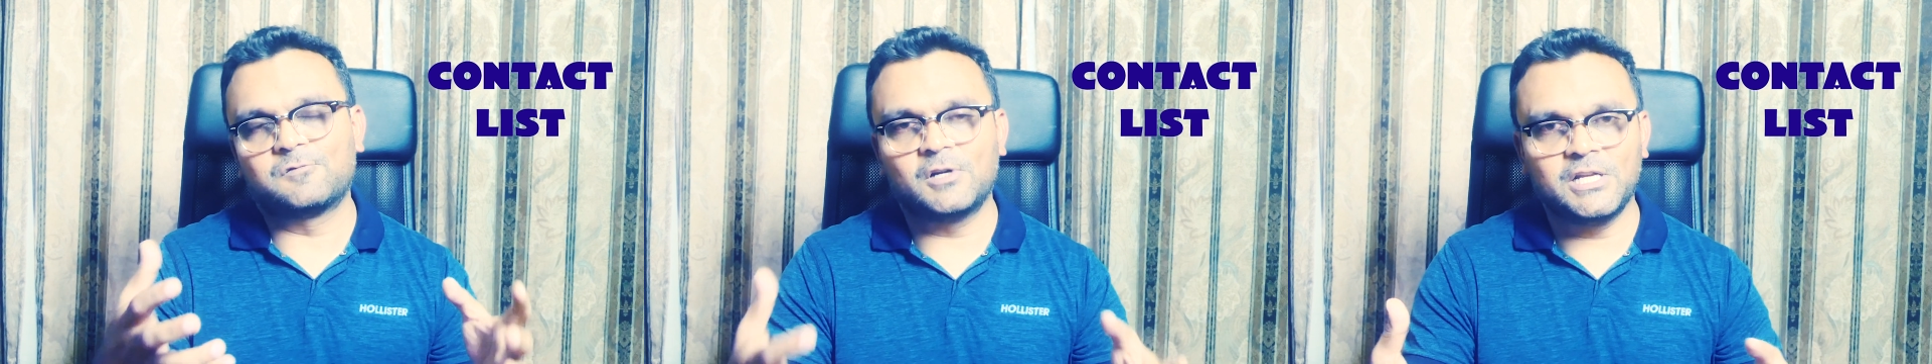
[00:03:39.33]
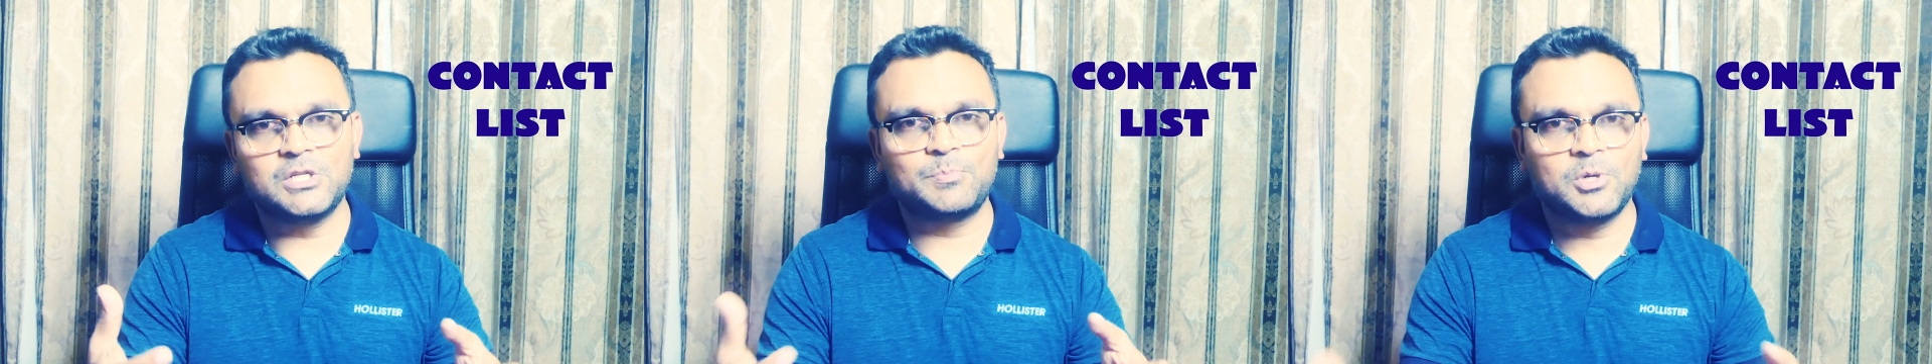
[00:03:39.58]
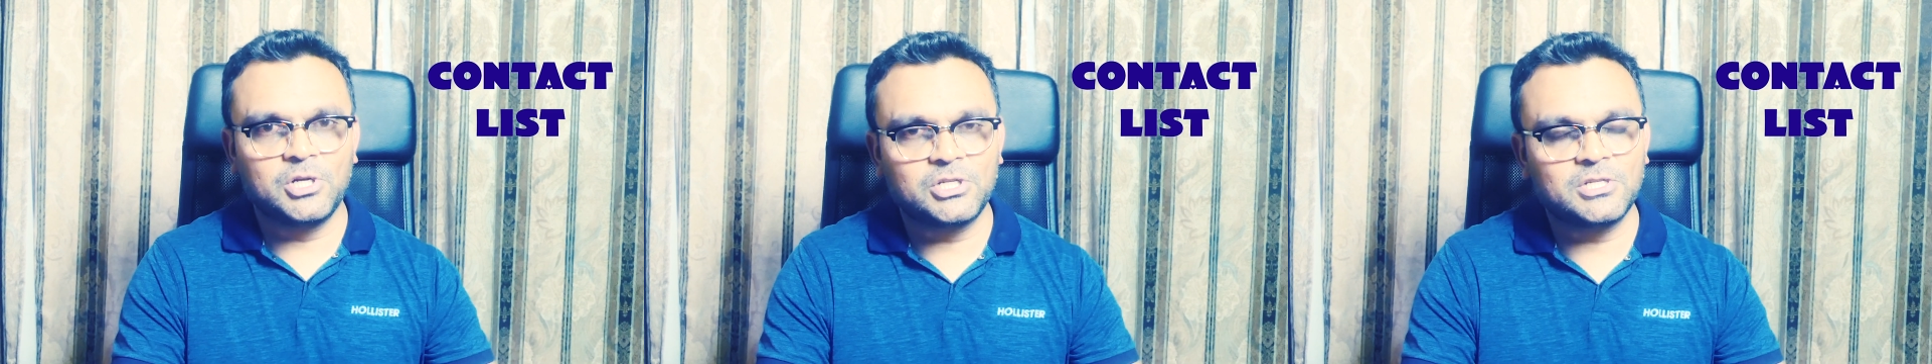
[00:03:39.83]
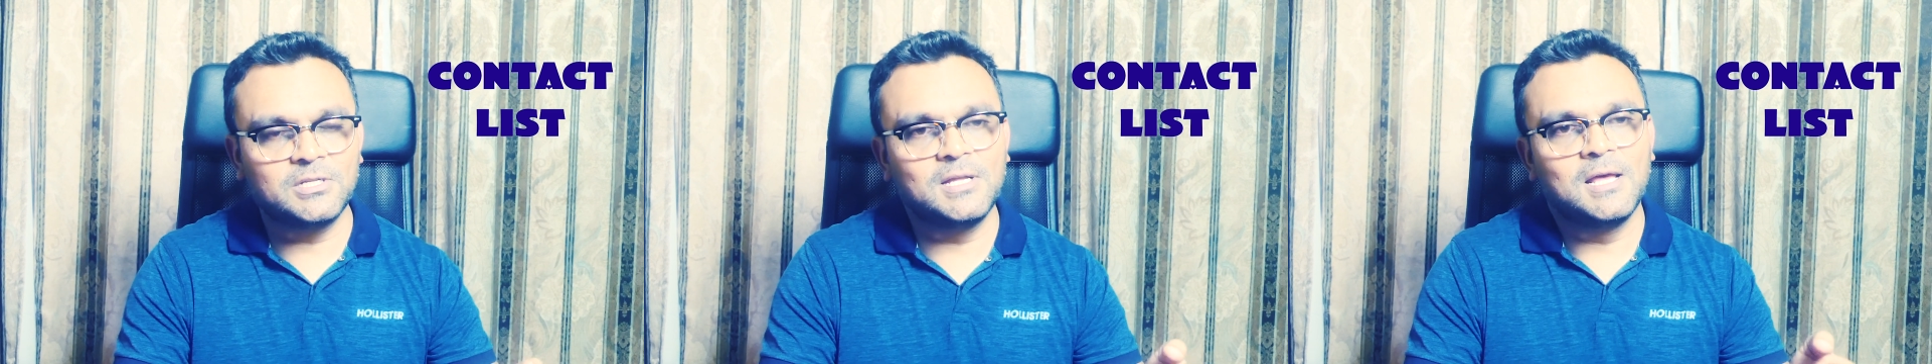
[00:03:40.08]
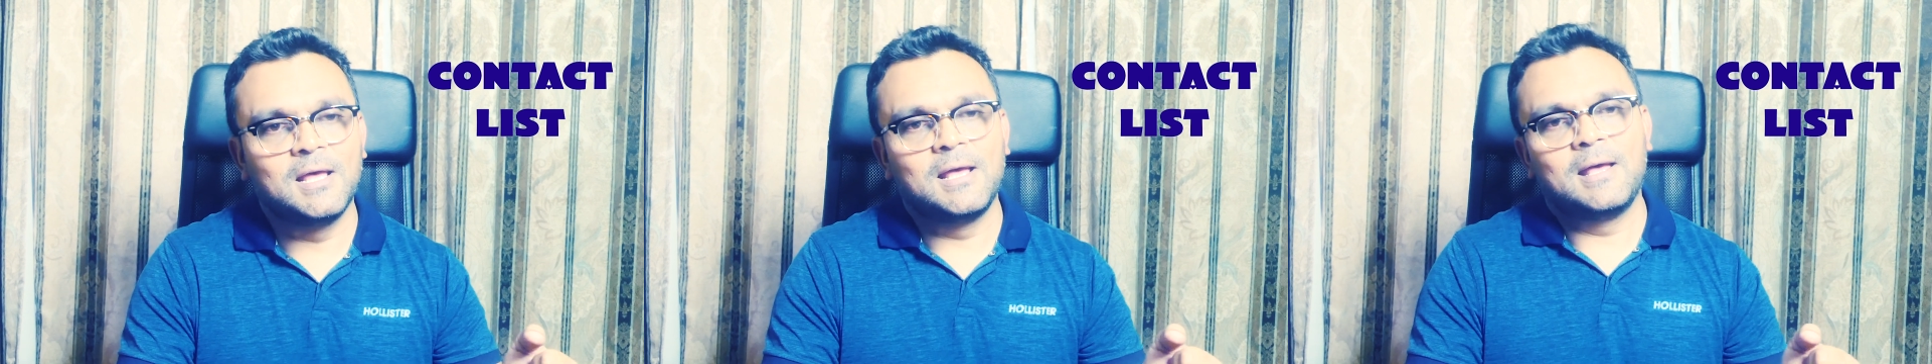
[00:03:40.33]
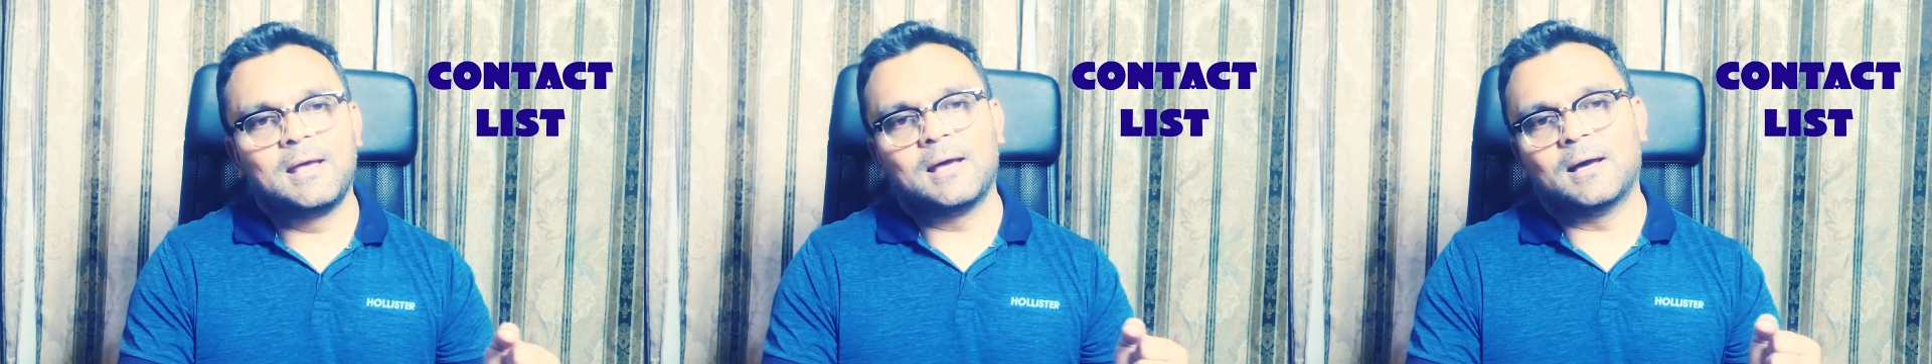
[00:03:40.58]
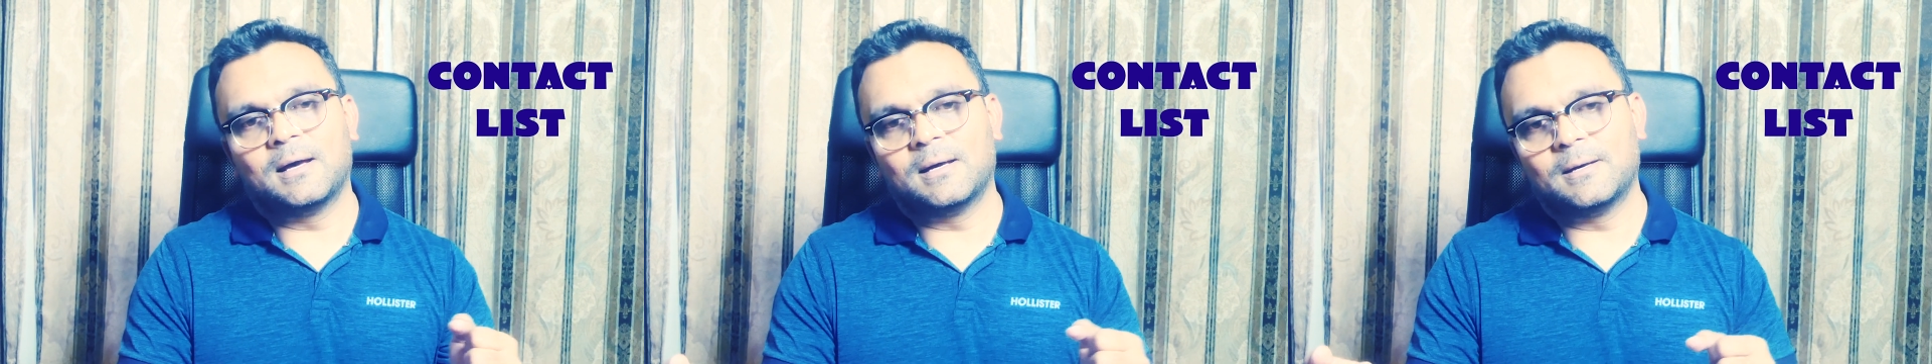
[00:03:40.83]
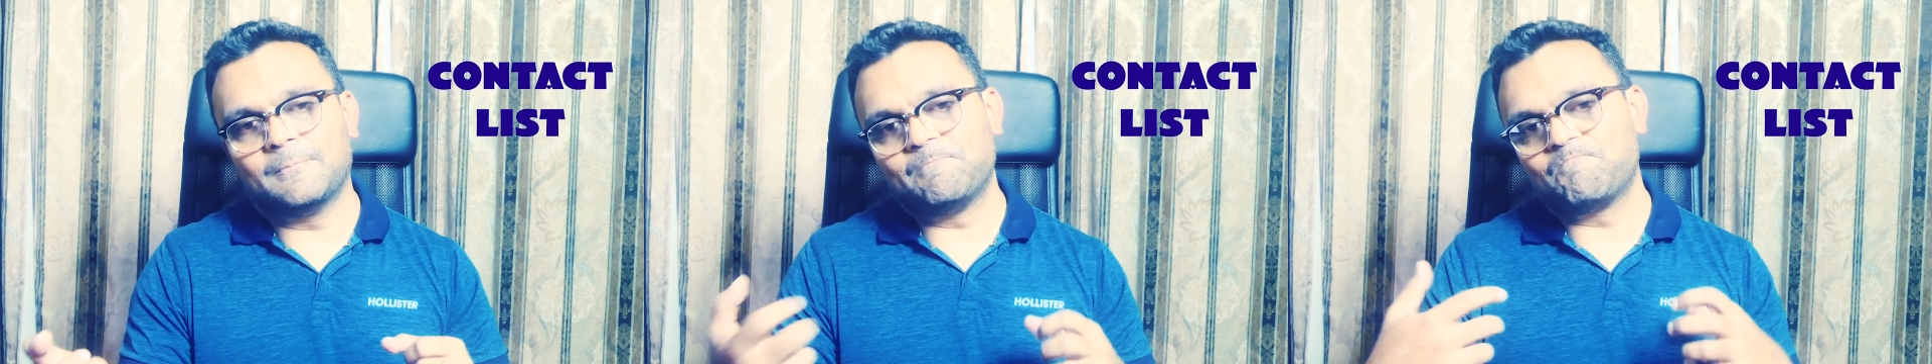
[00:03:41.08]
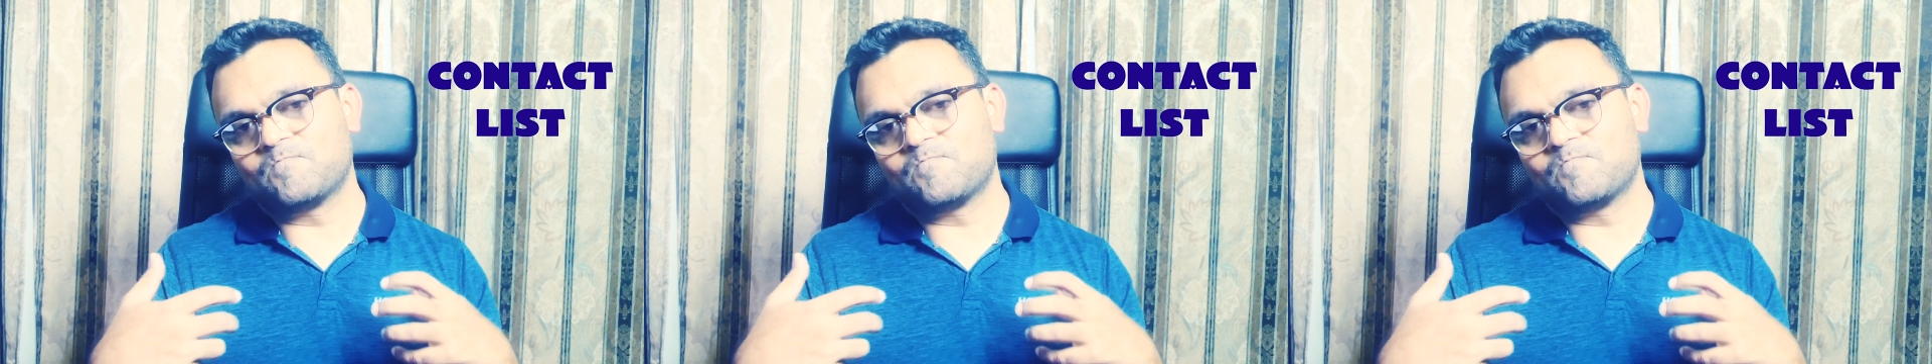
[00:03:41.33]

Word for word: for each person, uh,